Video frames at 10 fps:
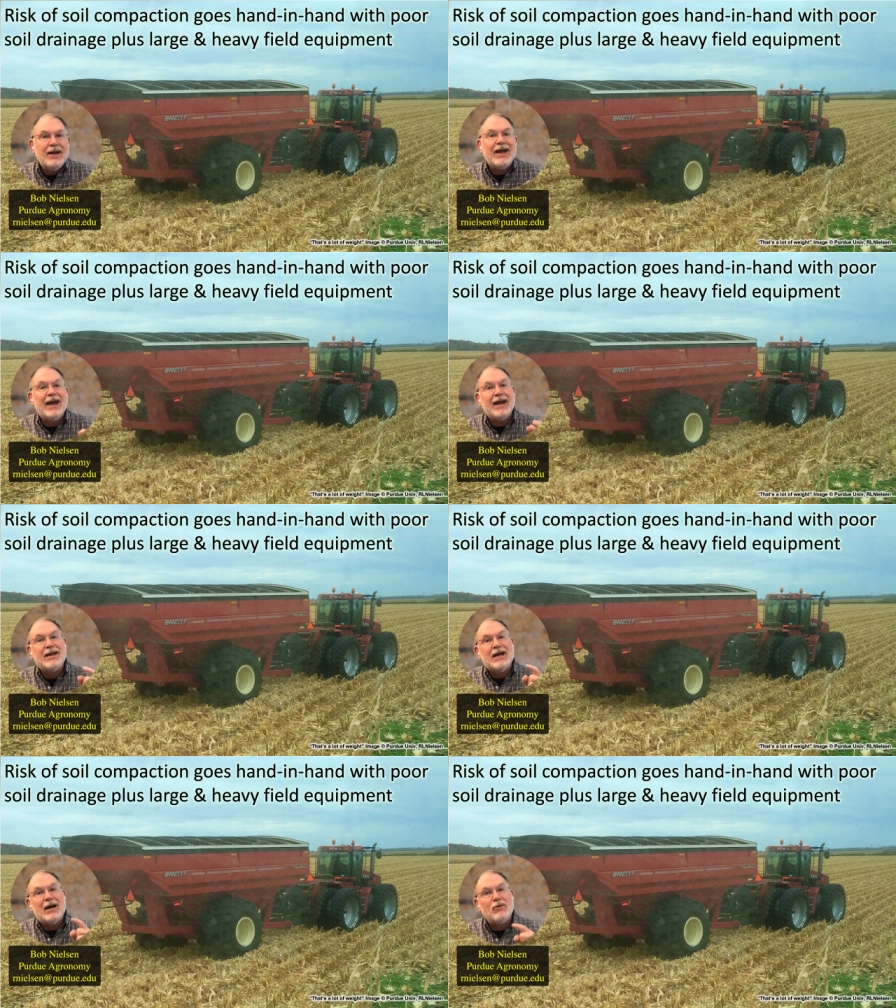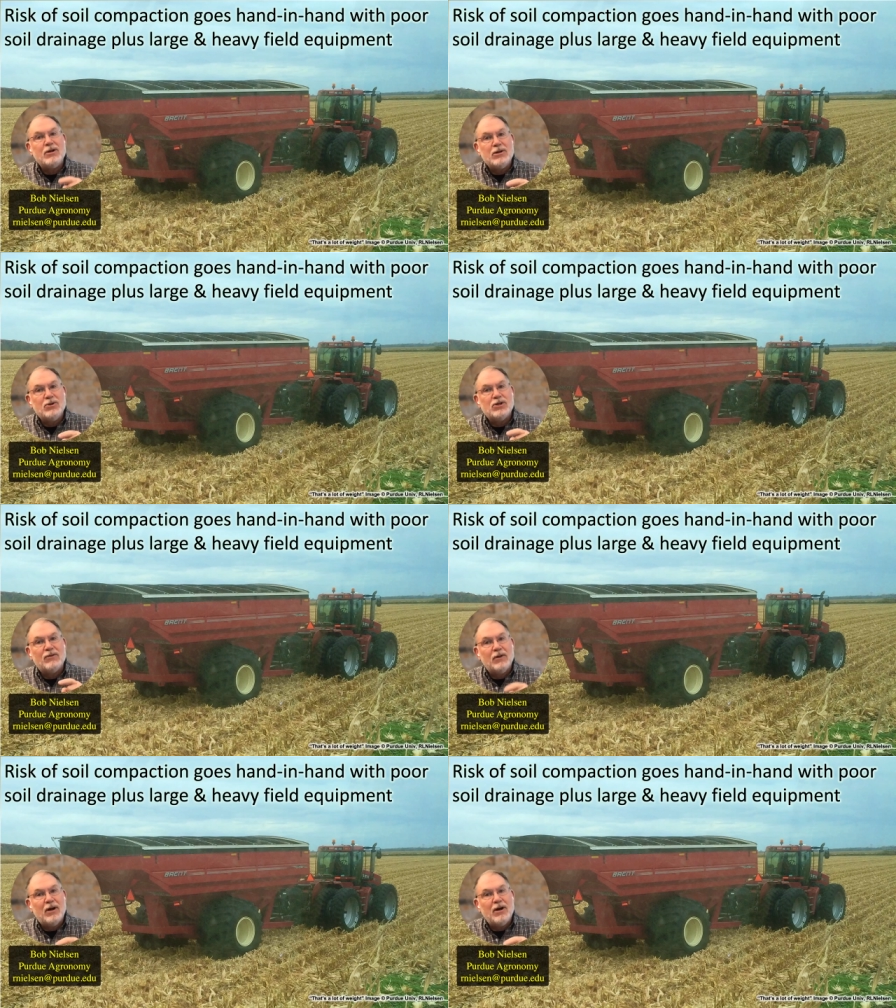and our use
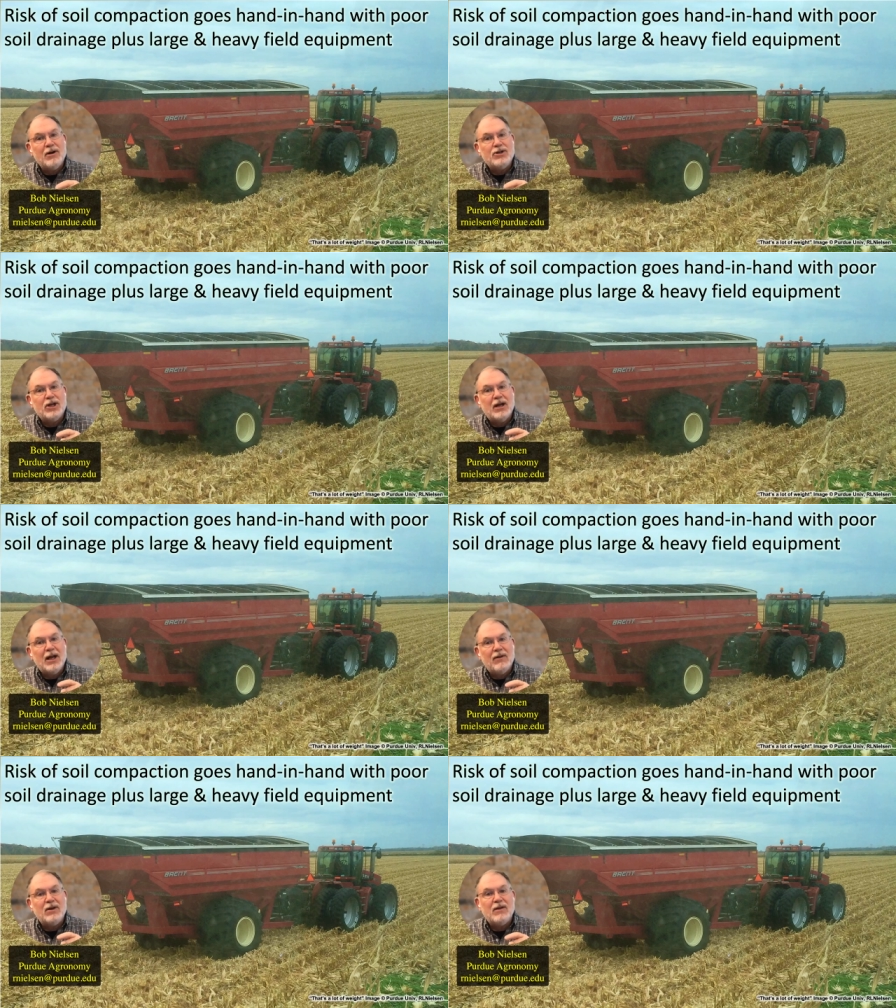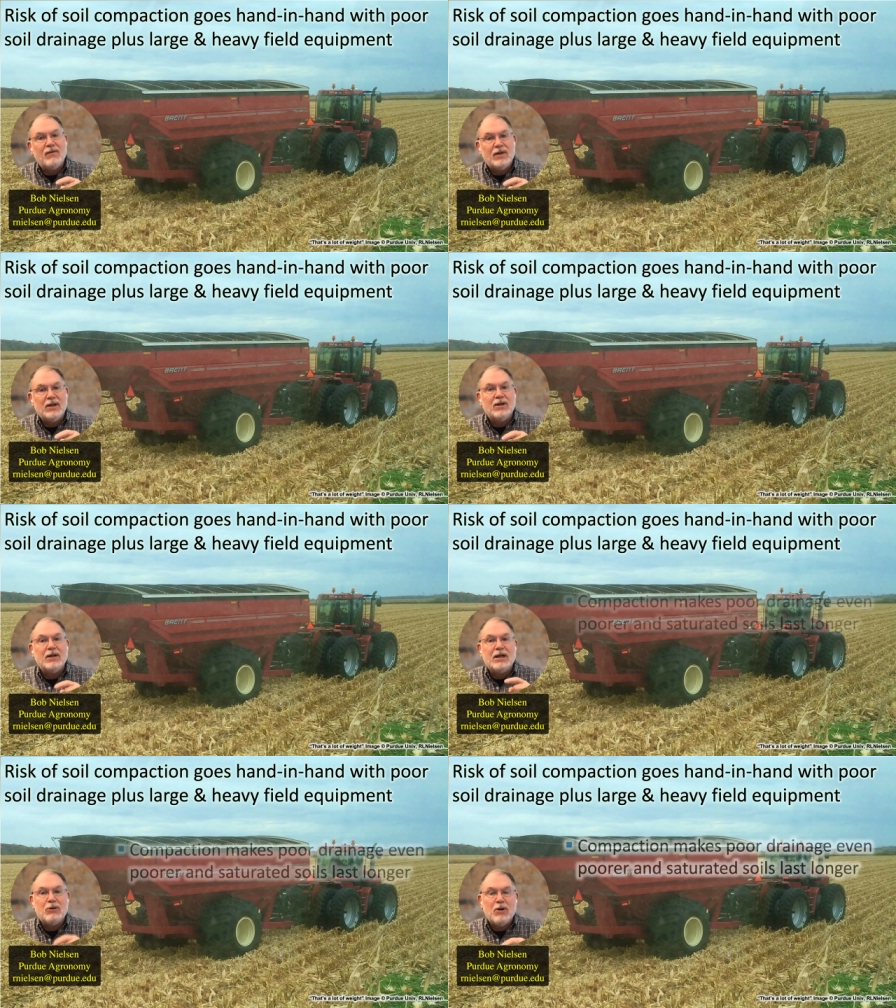of large and heavy field
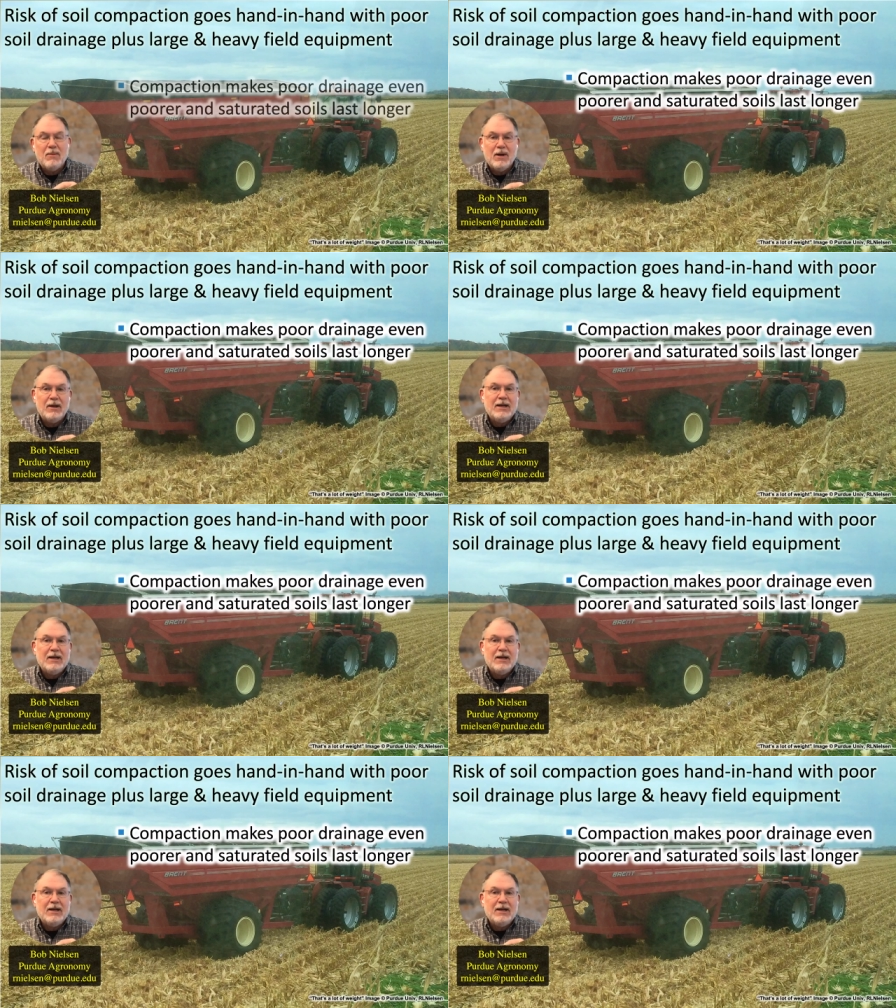equipment.